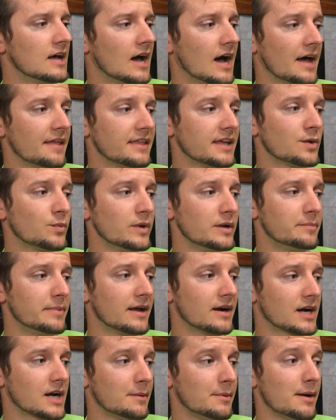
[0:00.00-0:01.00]
I think we'd
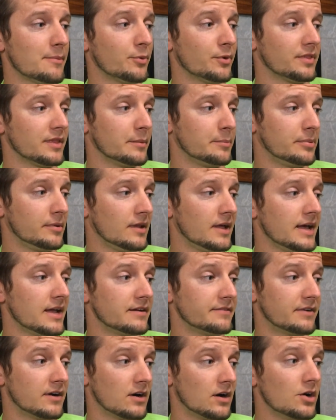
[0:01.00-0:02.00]
better come up with a plan
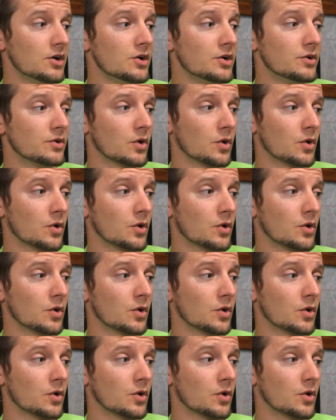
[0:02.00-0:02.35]
of our own,